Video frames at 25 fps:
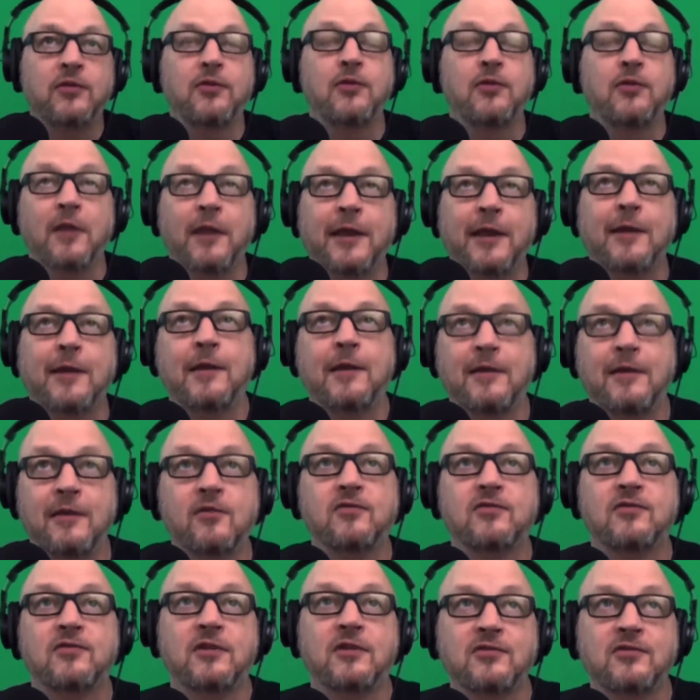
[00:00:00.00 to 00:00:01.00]
Like
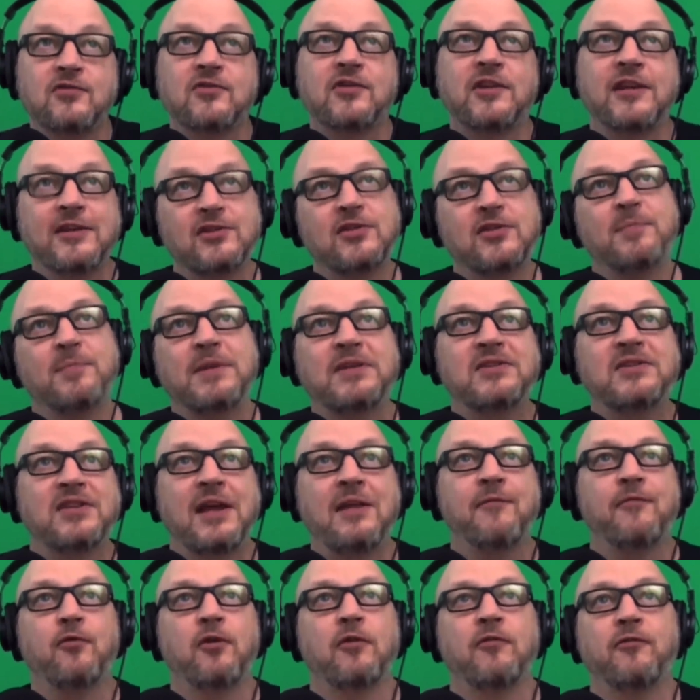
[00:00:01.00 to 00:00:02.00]
there's things to be
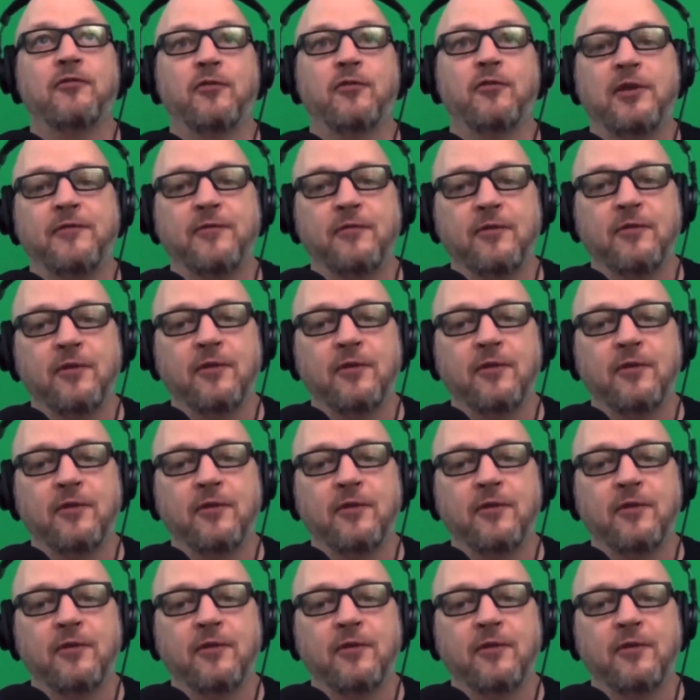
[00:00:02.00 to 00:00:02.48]
said for a free